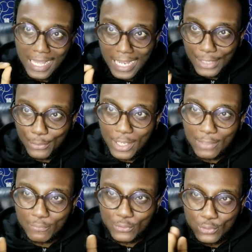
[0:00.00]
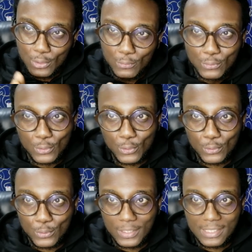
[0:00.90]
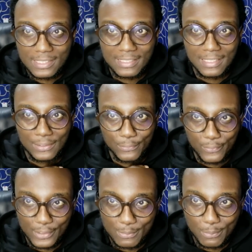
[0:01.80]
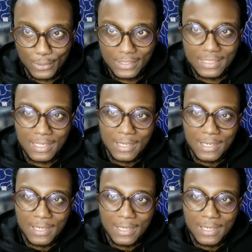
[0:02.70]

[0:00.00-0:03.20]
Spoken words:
I know I've sort of talked through this in the first point,